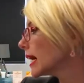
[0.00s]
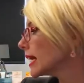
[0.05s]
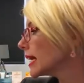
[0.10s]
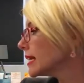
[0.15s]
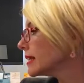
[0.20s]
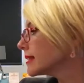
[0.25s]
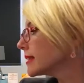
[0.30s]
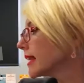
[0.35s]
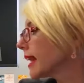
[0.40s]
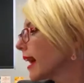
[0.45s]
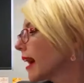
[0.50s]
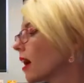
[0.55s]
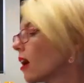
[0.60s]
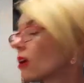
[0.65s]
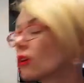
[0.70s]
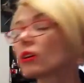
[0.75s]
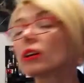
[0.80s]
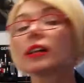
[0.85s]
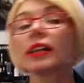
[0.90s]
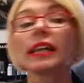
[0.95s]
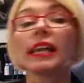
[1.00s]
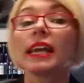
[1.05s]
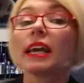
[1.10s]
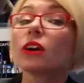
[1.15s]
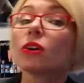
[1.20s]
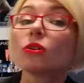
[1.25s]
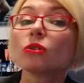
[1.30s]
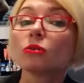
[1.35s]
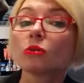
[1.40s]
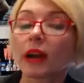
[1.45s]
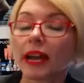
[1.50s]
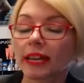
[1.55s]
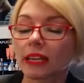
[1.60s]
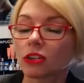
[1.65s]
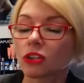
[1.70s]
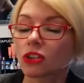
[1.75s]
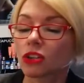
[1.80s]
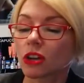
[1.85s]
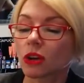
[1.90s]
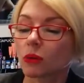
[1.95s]
is our clinical
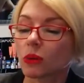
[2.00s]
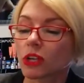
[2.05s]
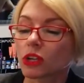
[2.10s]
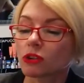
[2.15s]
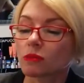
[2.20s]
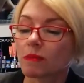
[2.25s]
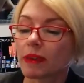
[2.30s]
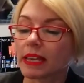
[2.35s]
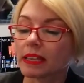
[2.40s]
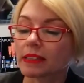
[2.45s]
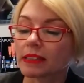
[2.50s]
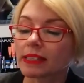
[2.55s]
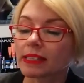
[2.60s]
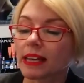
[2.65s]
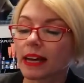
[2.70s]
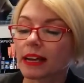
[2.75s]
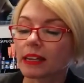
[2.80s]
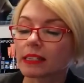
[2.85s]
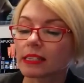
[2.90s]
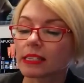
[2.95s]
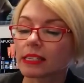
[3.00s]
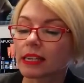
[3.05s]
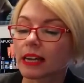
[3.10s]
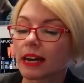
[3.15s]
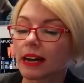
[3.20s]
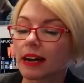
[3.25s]
range, which means that